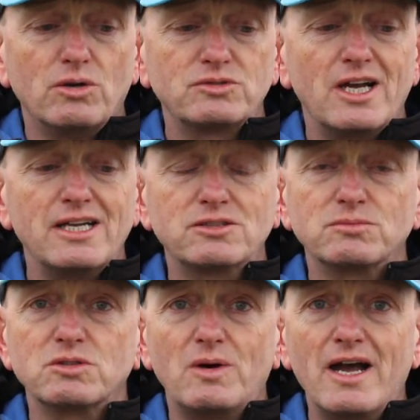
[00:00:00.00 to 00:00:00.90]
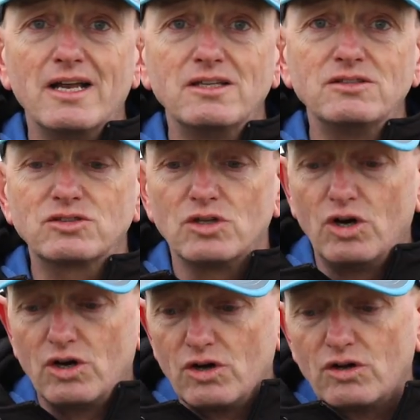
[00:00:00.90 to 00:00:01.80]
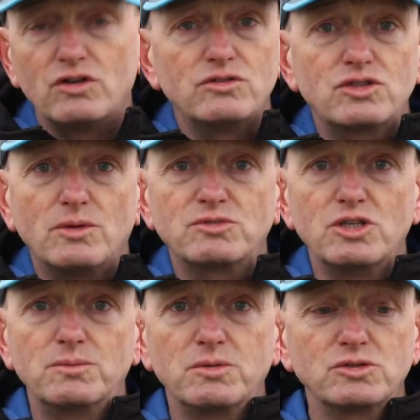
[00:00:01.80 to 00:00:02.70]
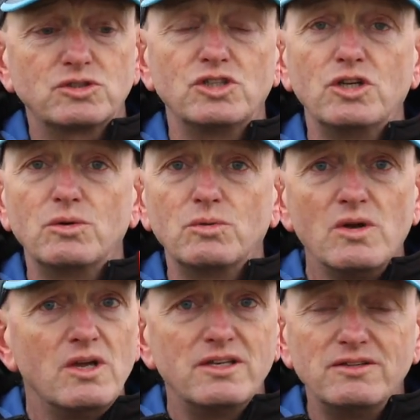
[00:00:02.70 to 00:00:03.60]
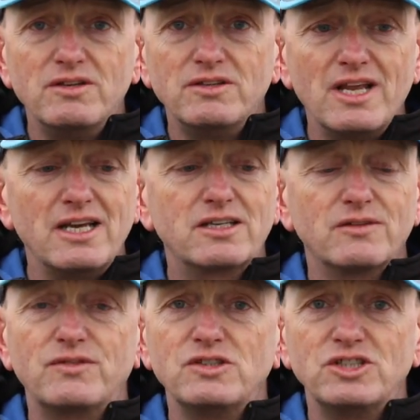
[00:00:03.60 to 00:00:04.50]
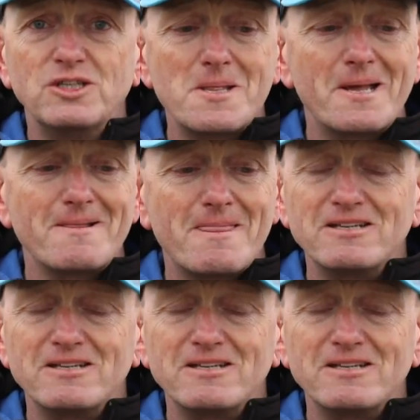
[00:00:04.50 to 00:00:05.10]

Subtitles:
tight up to islands or top 2+2, delicate fishing.